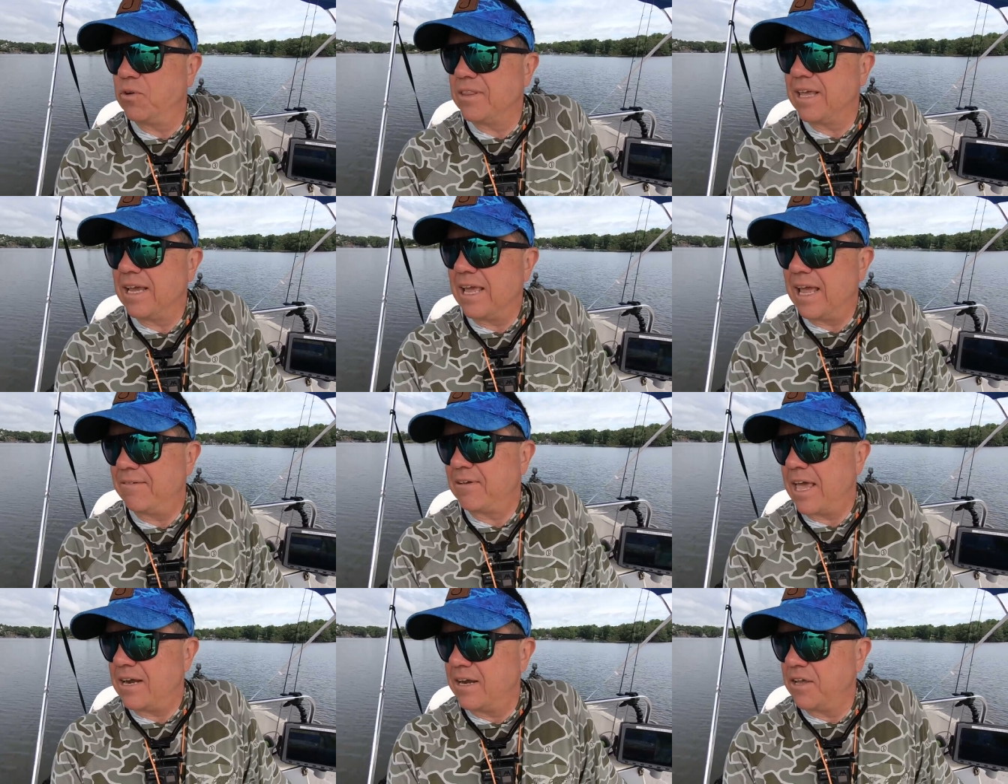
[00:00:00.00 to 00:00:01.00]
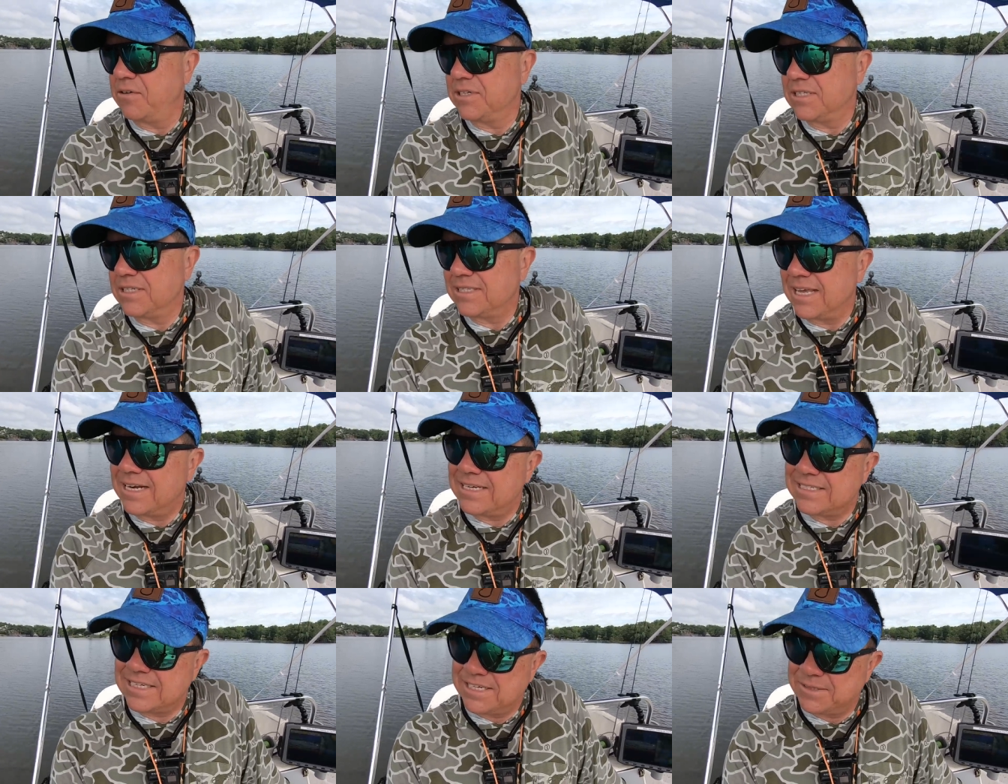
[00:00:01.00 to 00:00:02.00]
One thing I have kind of noticed is that
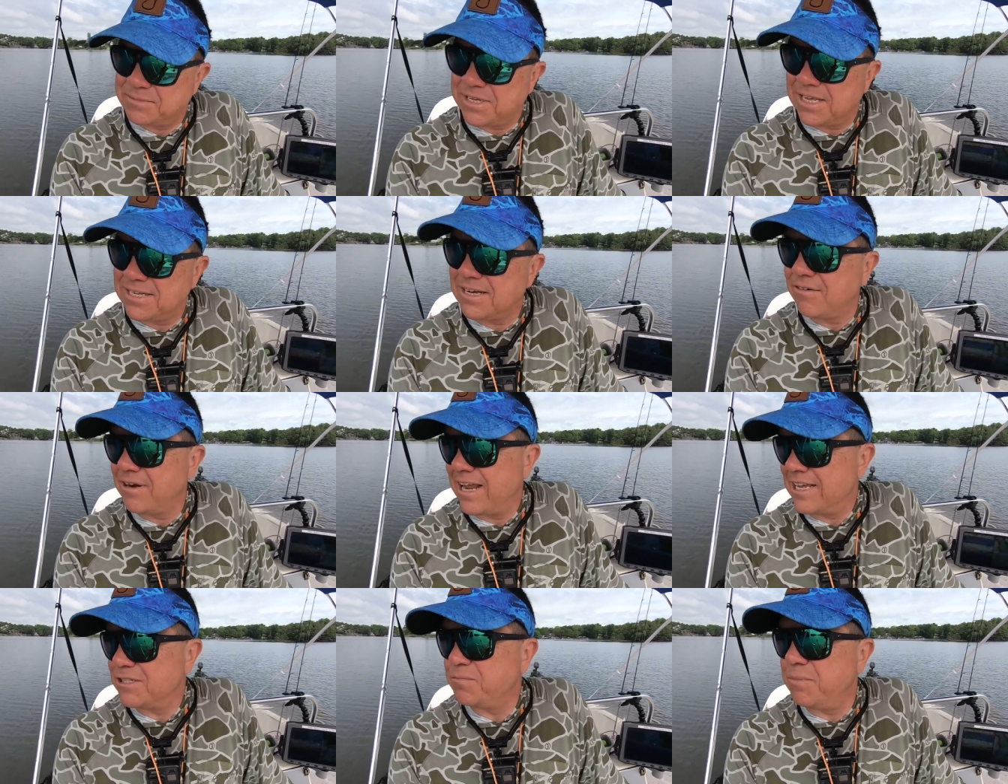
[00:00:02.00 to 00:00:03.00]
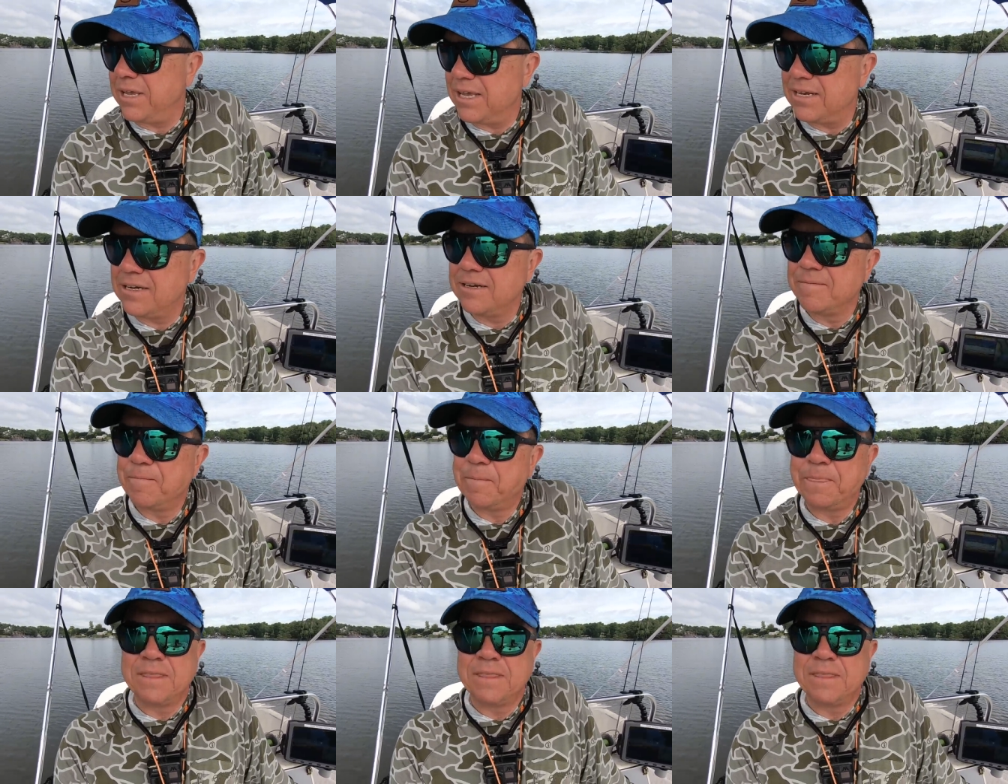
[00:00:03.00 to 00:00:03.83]
it seems like there has been